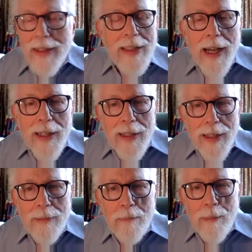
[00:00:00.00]
got it
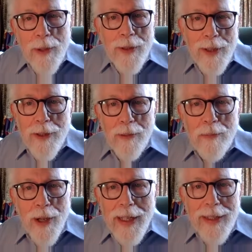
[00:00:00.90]
burned in your
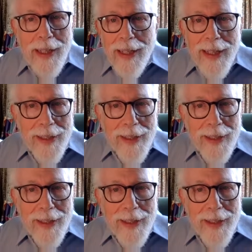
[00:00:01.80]
brain